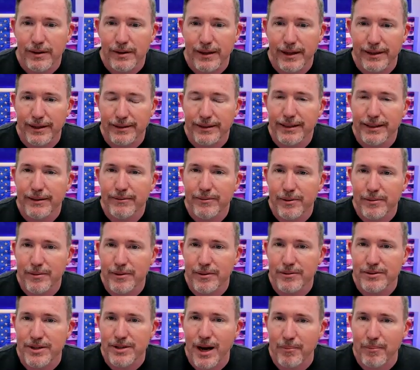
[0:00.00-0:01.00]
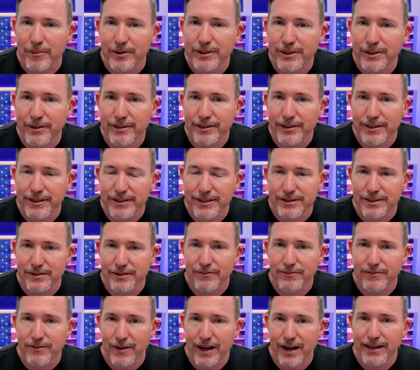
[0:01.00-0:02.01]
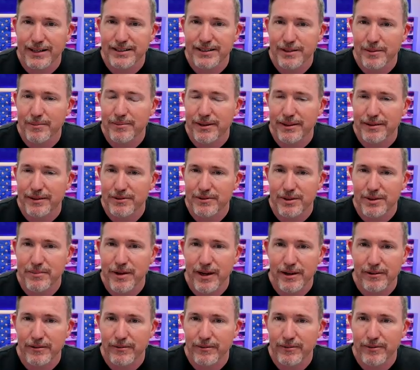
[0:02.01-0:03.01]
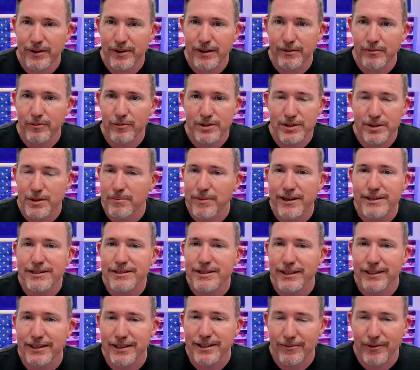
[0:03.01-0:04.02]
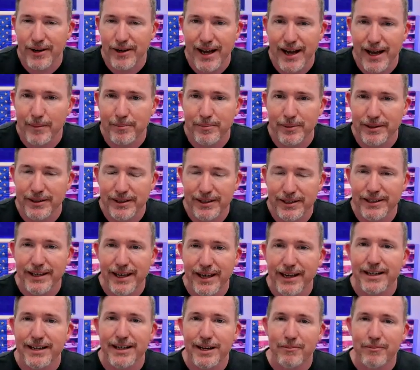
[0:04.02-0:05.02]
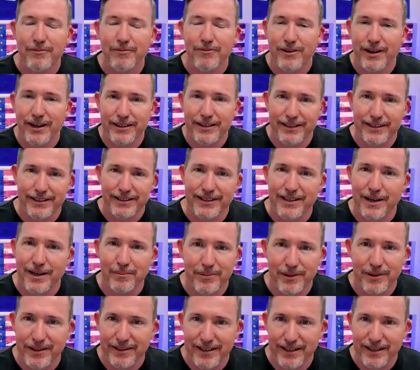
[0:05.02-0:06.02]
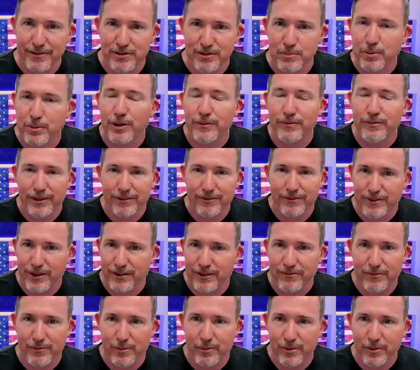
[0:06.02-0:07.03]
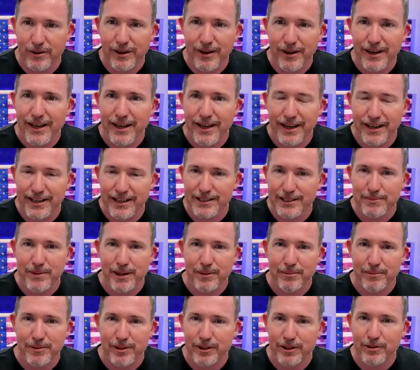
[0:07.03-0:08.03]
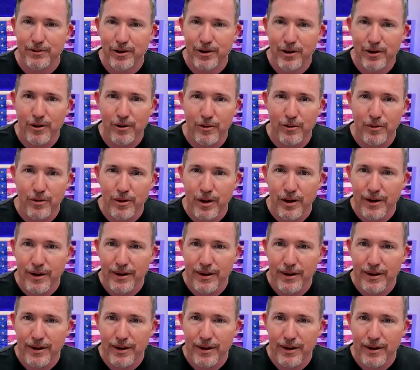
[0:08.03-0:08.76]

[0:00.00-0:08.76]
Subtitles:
and given those opportunities to find something that was a better fit was the best thing that ever happened. He ended up finding a company that he was perfect fit for, and he's been able to grow